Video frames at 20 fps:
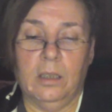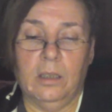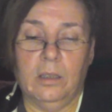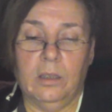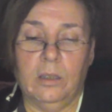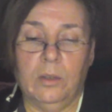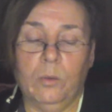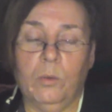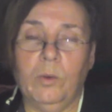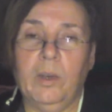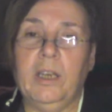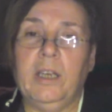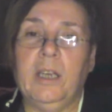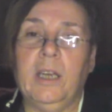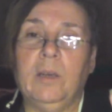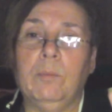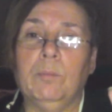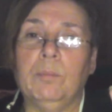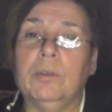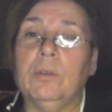The weight
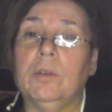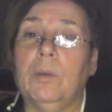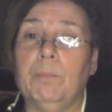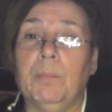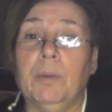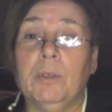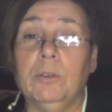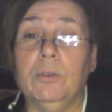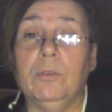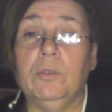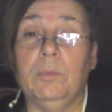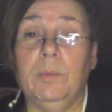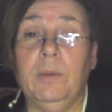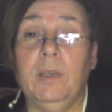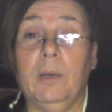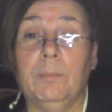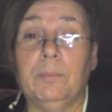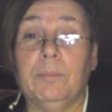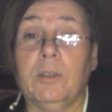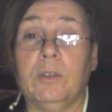gain ballooned me
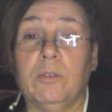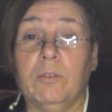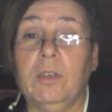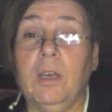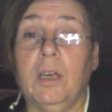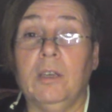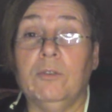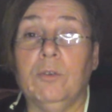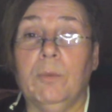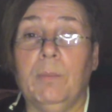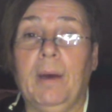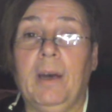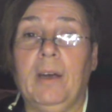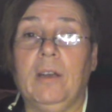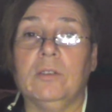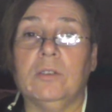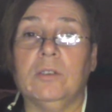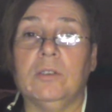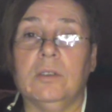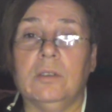up to 300
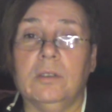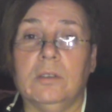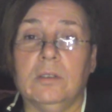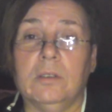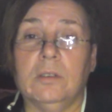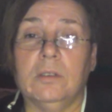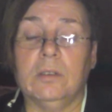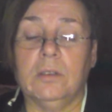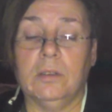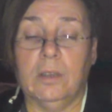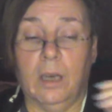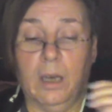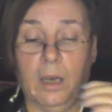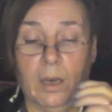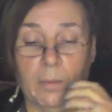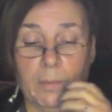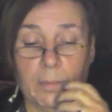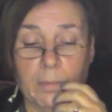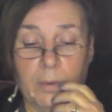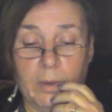pounds.
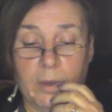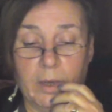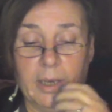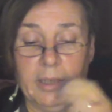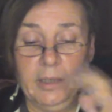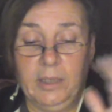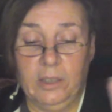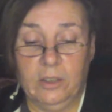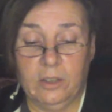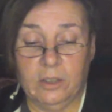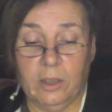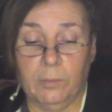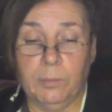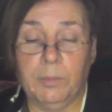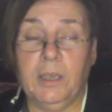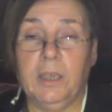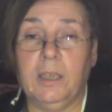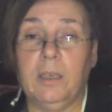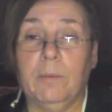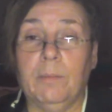I did stop
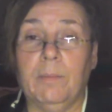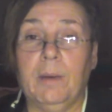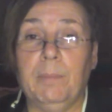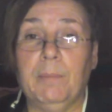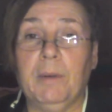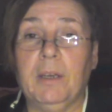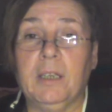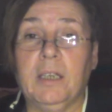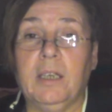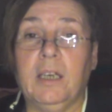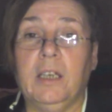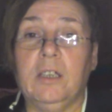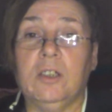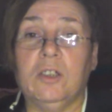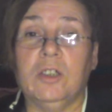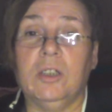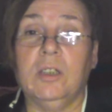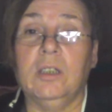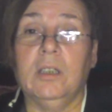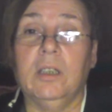taking my
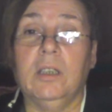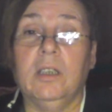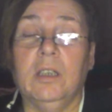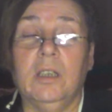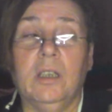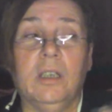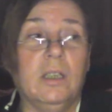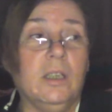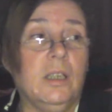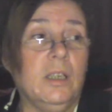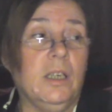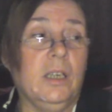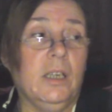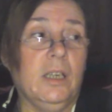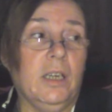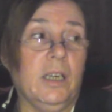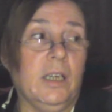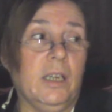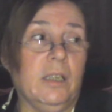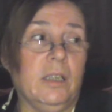medication,
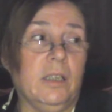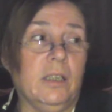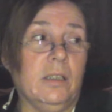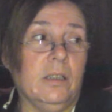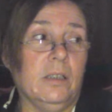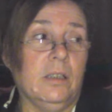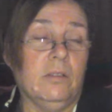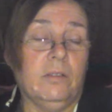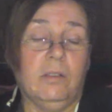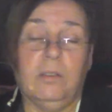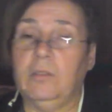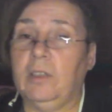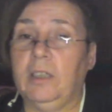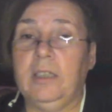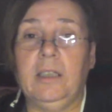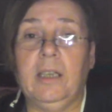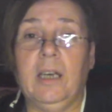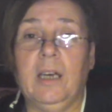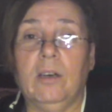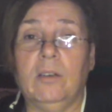and
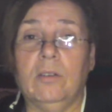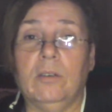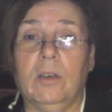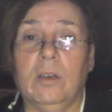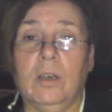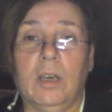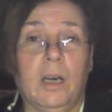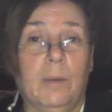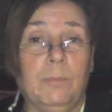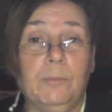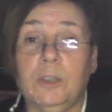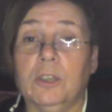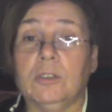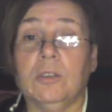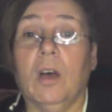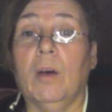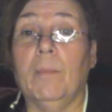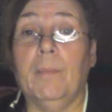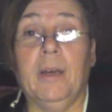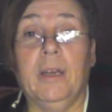right now I'm just
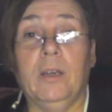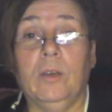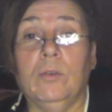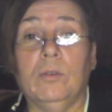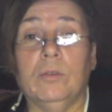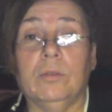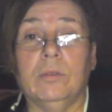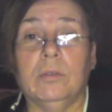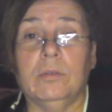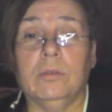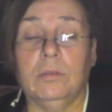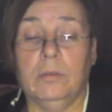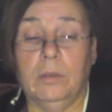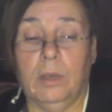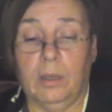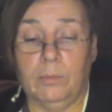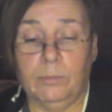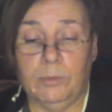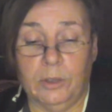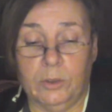on my own.
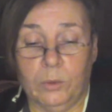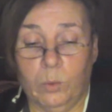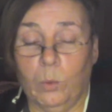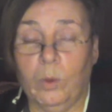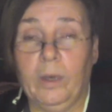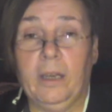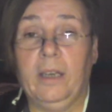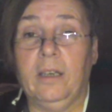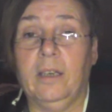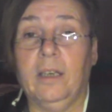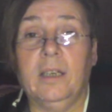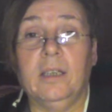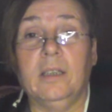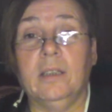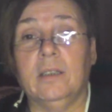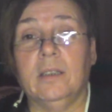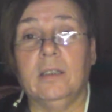I'm just winging it.